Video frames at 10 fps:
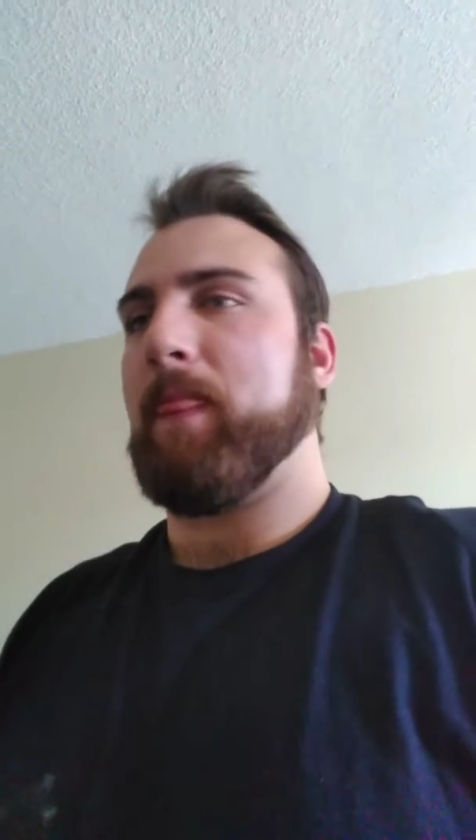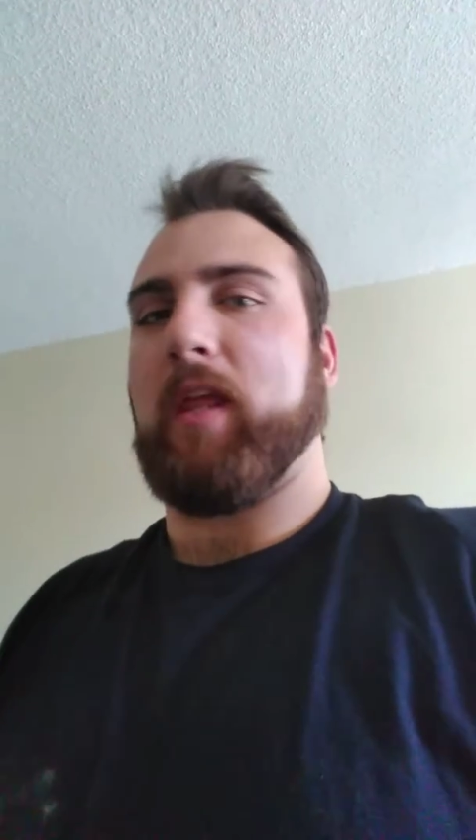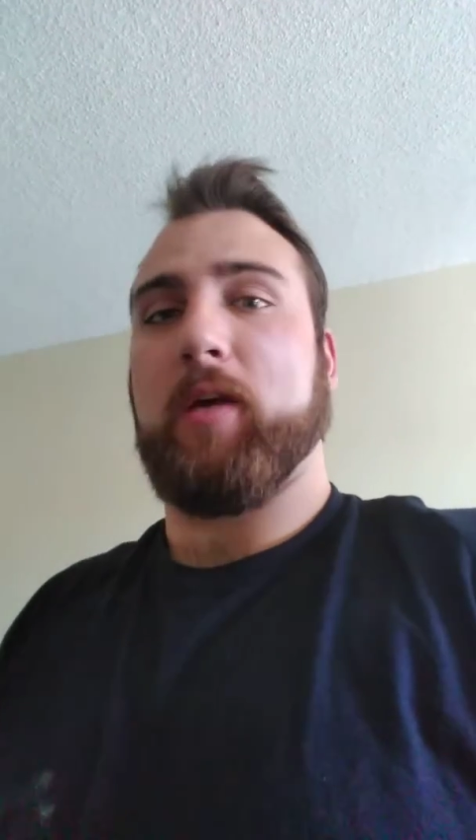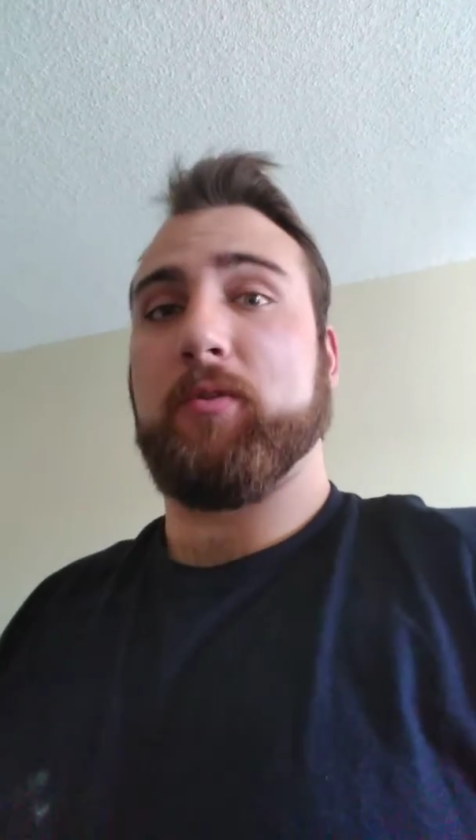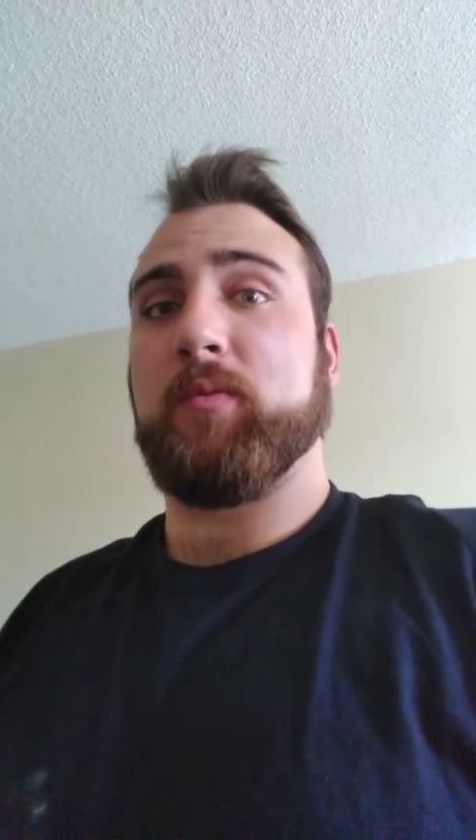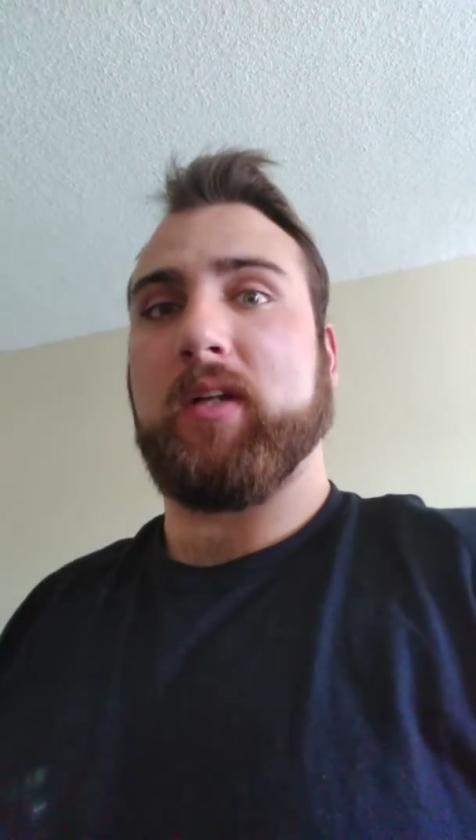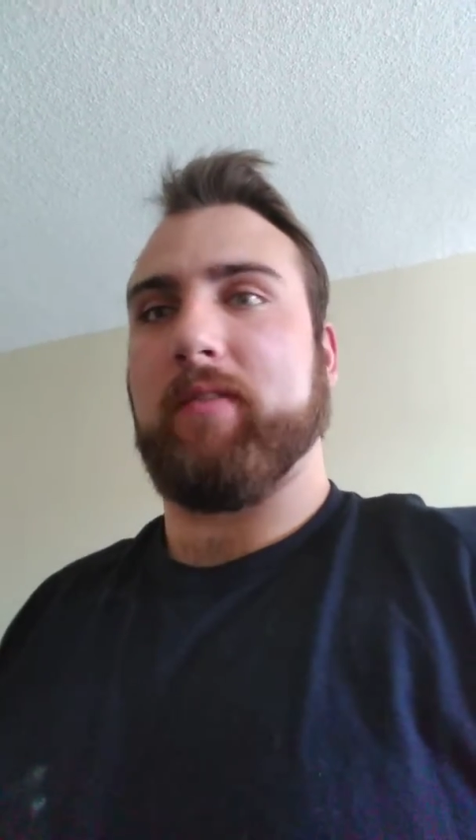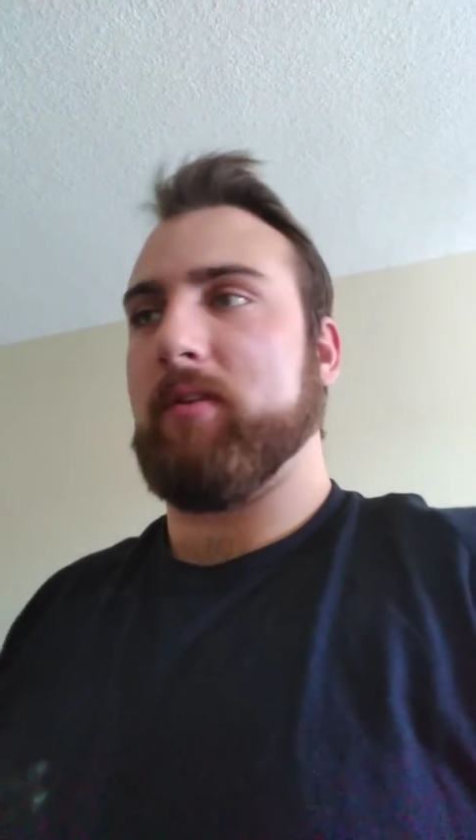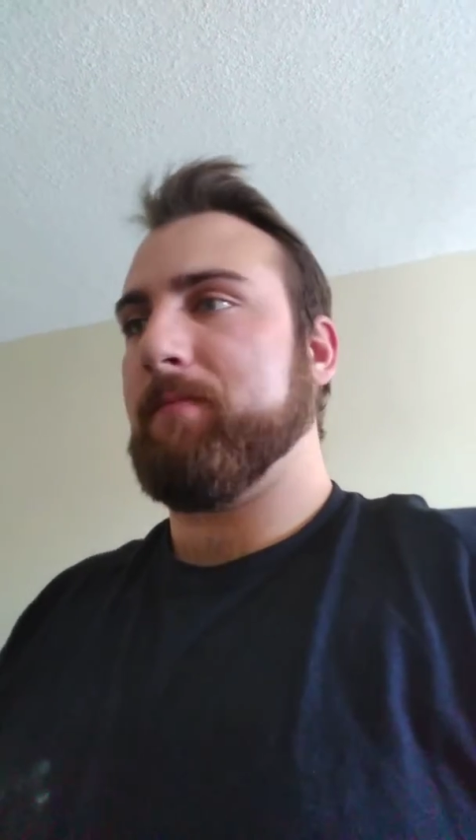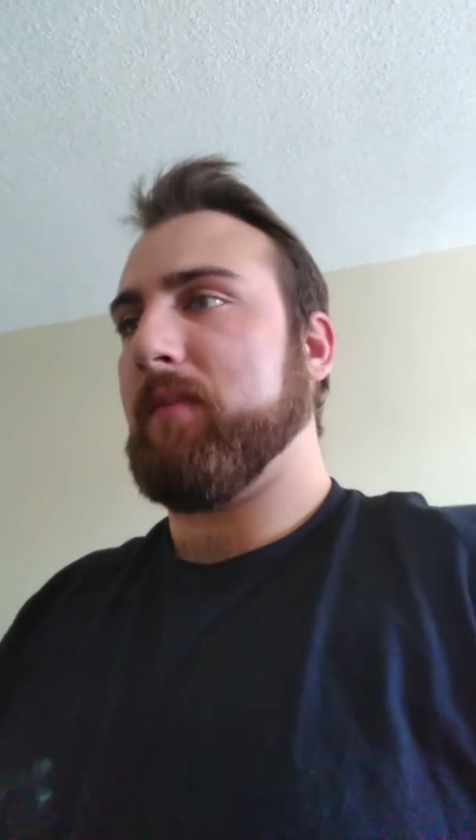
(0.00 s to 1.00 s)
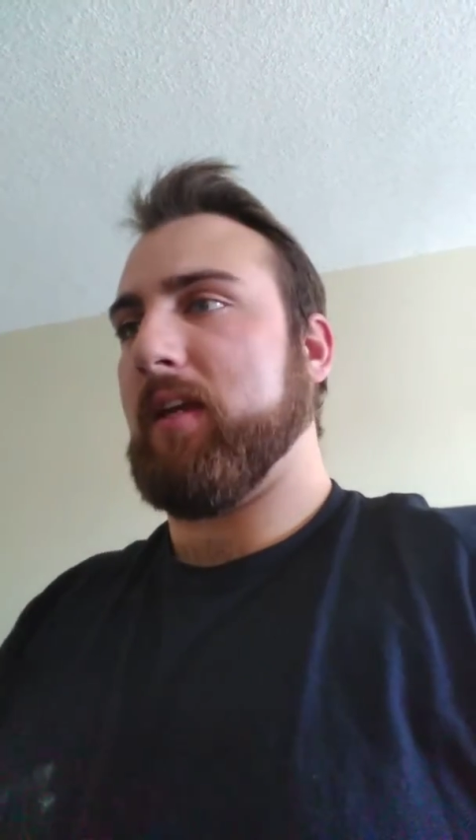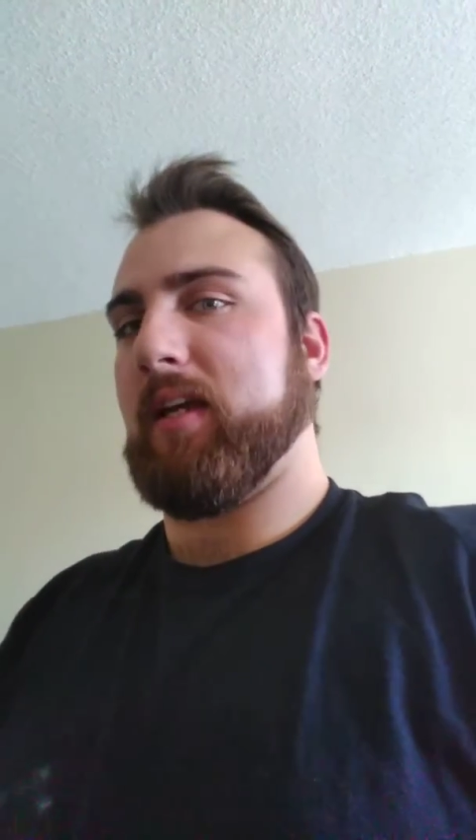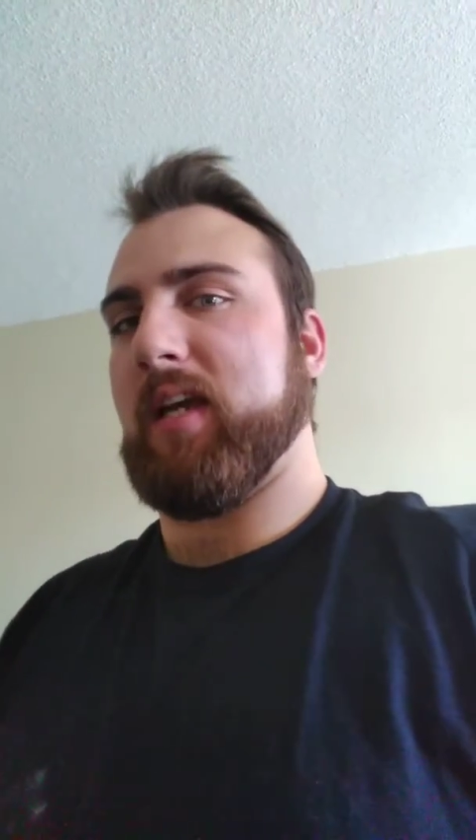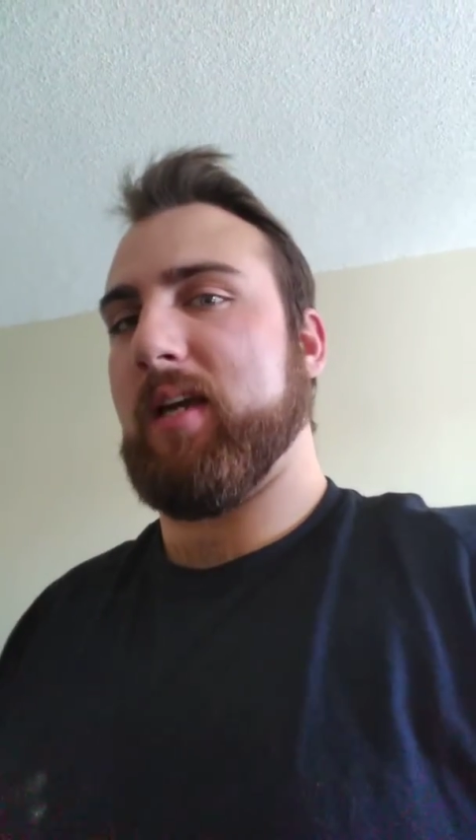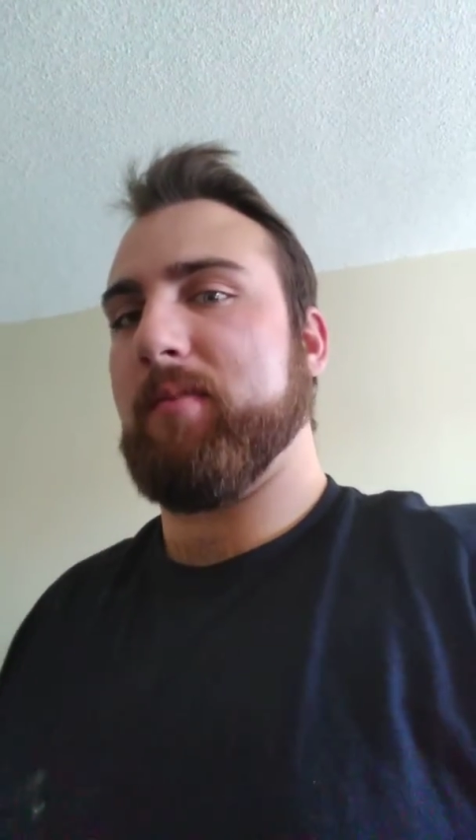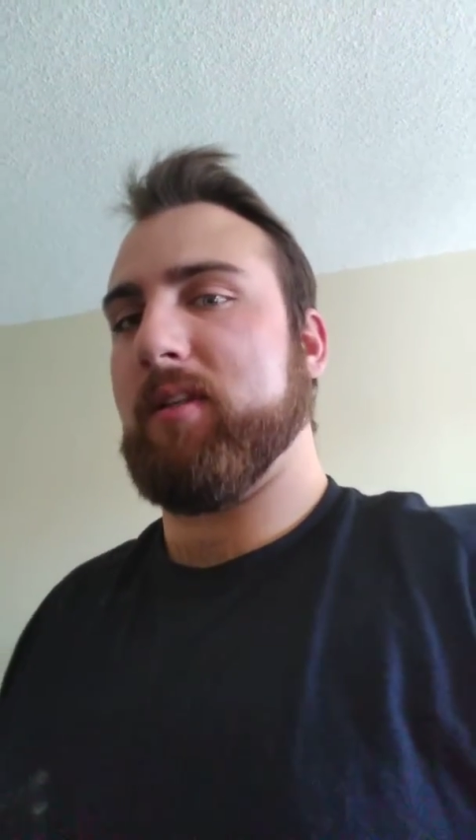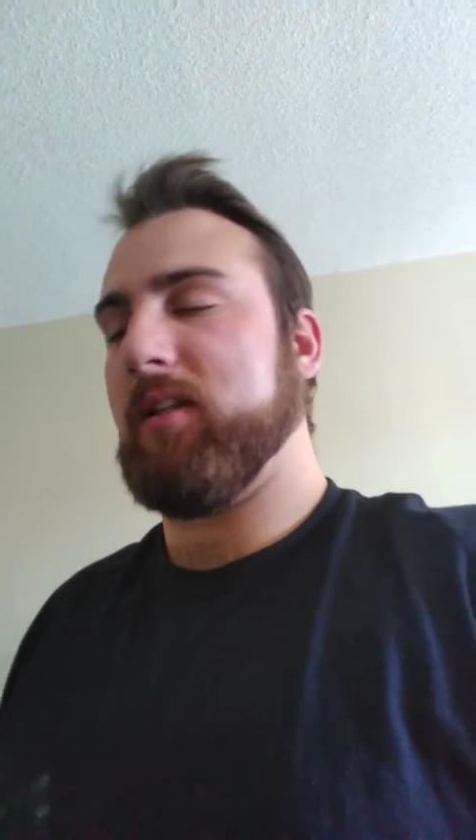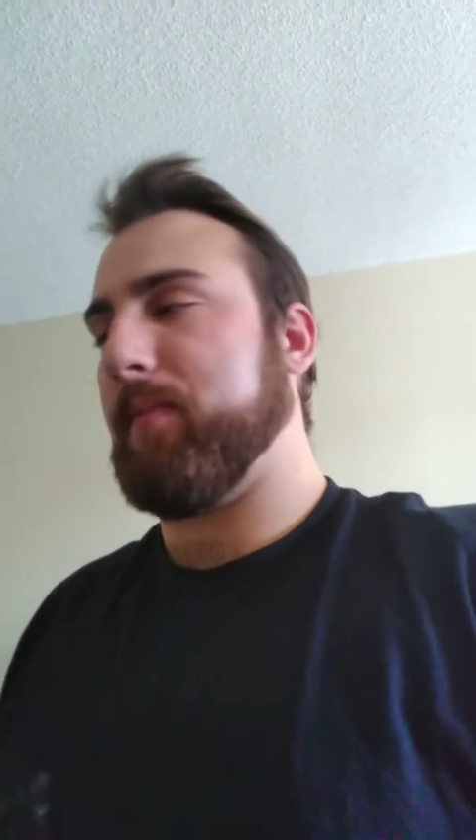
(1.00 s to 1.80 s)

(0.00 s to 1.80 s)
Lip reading: It was whatever. It came into the